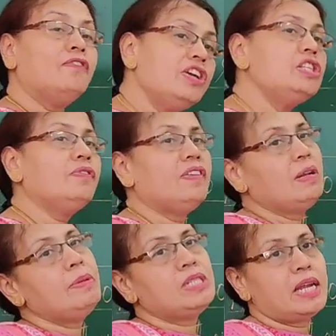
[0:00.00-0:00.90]
which we
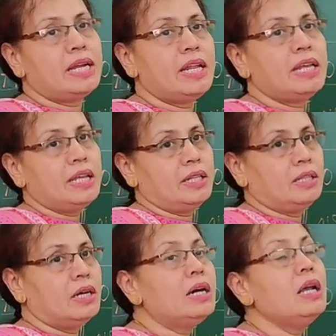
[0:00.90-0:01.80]
will be studying
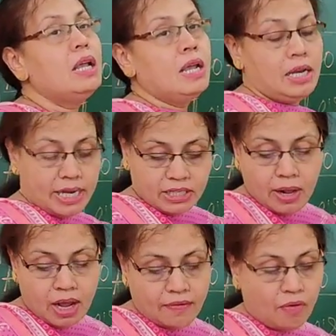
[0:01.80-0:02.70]
in the
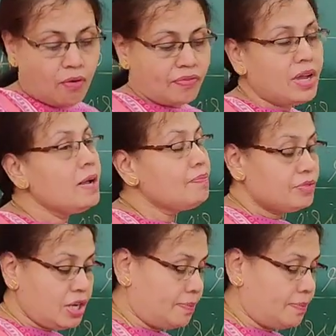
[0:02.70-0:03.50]
later half of the